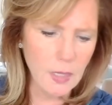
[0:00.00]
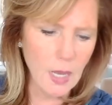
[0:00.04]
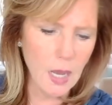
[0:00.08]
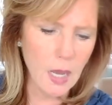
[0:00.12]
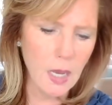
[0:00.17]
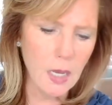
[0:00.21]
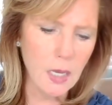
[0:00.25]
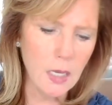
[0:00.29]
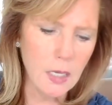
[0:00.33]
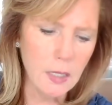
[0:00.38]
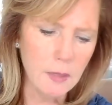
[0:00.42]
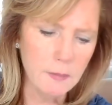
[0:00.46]

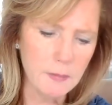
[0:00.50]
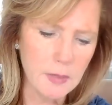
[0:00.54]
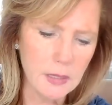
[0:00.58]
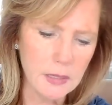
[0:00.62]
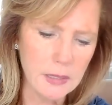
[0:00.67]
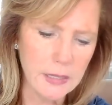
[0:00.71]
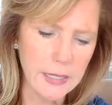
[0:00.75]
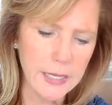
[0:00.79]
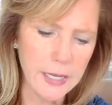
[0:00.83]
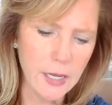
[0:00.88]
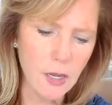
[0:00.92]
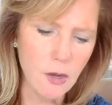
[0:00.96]
um,
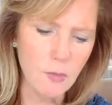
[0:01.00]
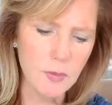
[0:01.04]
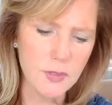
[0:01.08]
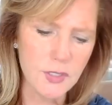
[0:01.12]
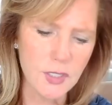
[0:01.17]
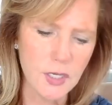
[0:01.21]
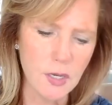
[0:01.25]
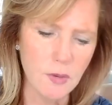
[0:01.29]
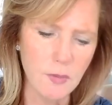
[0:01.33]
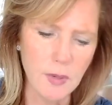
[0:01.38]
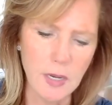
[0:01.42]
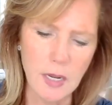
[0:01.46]
Leo, what's
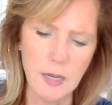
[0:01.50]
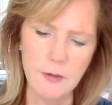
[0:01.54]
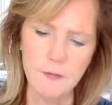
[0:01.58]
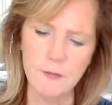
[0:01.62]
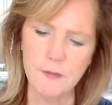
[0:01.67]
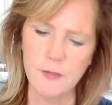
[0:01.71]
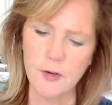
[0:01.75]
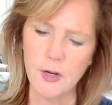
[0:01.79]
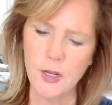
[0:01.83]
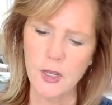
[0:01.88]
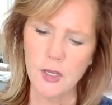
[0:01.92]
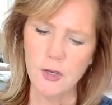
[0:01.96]
going on
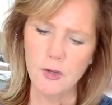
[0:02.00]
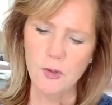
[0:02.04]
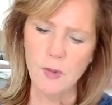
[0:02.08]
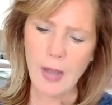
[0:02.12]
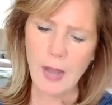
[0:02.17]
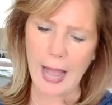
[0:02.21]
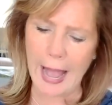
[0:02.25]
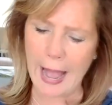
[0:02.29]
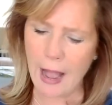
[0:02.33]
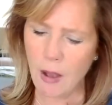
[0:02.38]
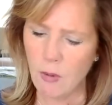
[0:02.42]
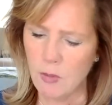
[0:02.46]
for you?
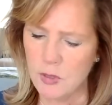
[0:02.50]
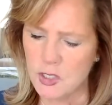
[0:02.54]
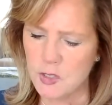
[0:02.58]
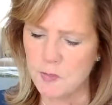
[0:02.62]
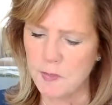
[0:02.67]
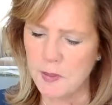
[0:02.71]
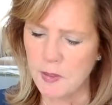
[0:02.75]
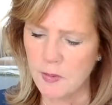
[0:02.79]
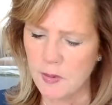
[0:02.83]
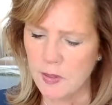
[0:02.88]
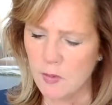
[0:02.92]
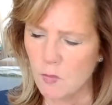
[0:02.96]
Owl
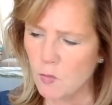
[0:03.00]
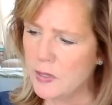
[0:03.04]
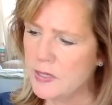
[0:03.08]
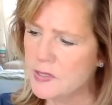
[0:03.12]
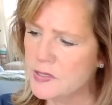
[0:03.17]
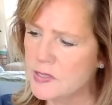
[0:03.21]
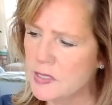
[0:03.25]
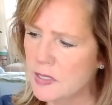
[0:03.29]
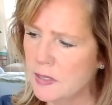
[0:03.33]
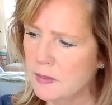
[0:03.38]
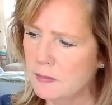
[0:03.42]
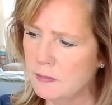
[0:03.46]
spirit
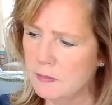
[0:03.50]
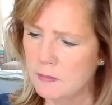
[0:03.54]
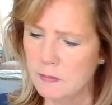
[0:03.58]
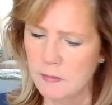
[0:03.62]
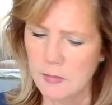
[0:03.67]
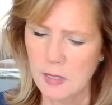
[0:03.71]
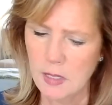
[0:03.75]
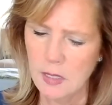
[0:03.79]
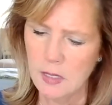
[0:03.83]
wisdom